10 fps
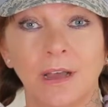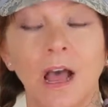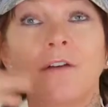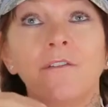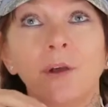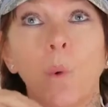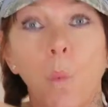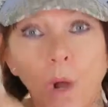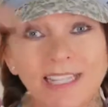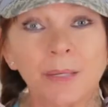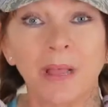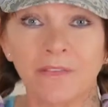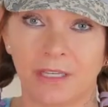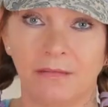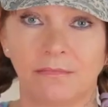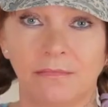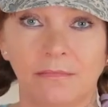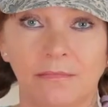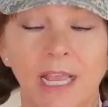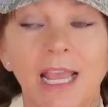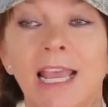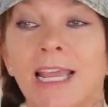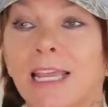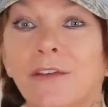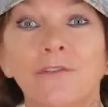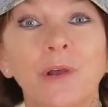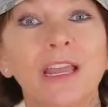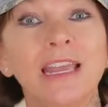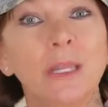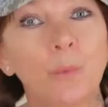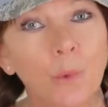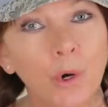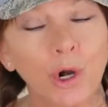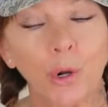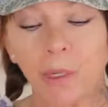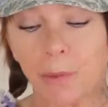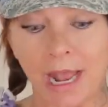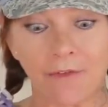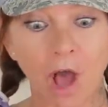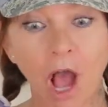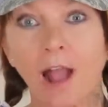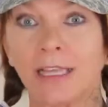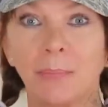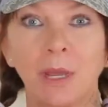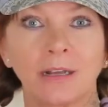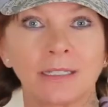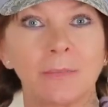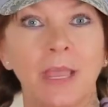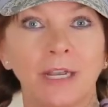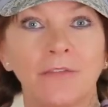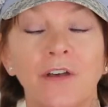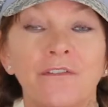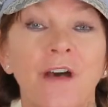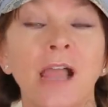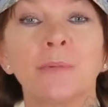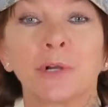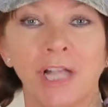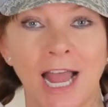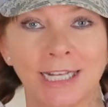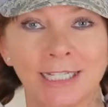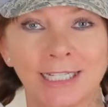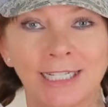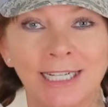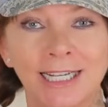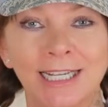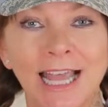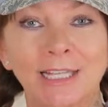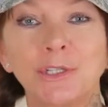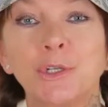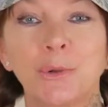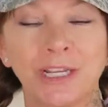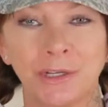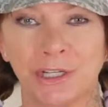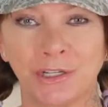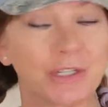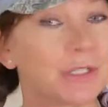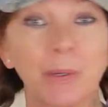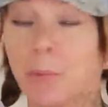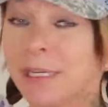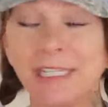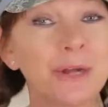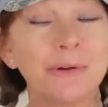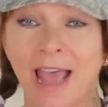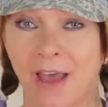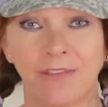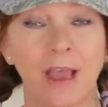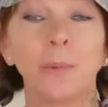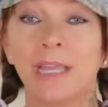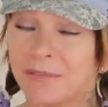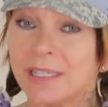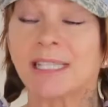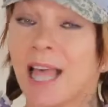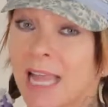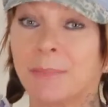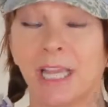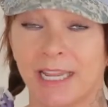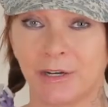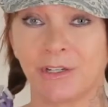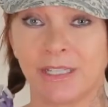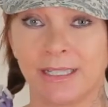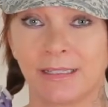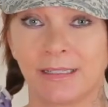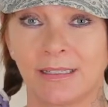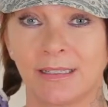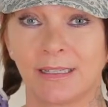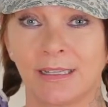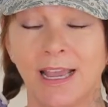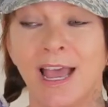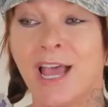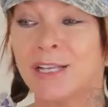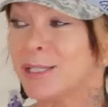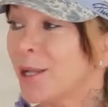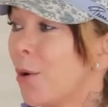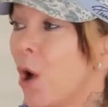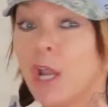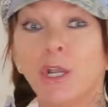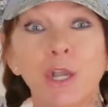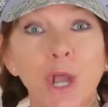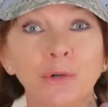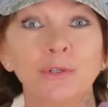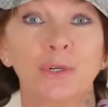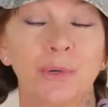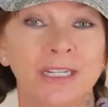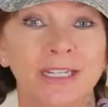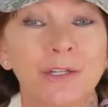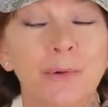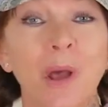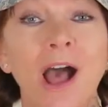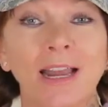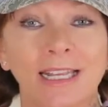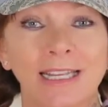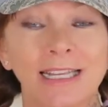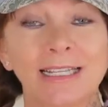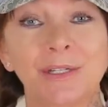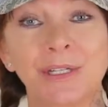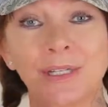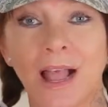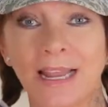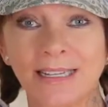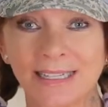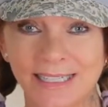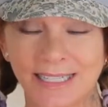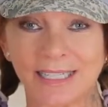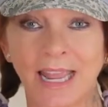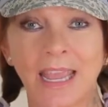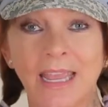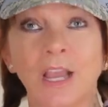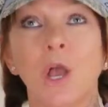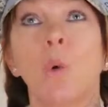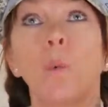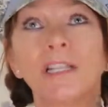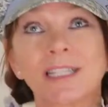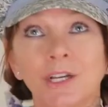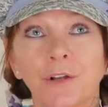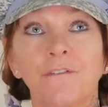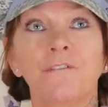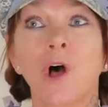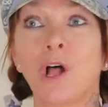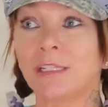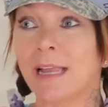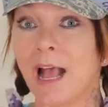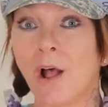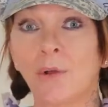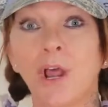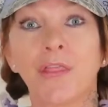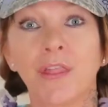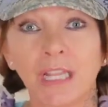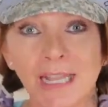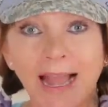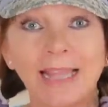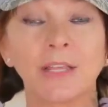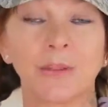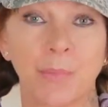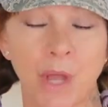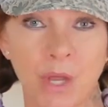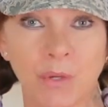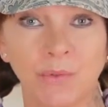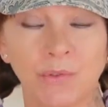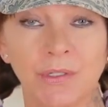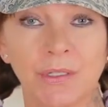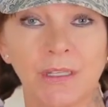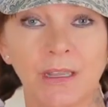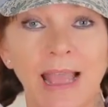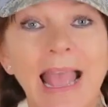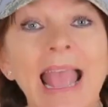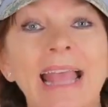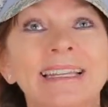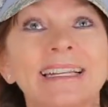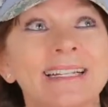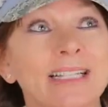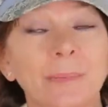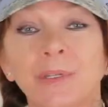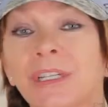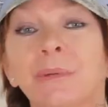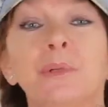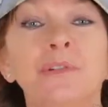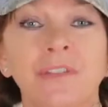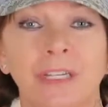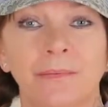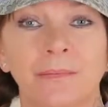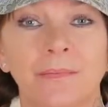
of what's above it. If it were, we would have hockey pucks made fiberglass as joint cushions, but we don't have that. We have slime layers. So no joint in your body is designed to take what's going to fall down the line of the bones and accept it and move it.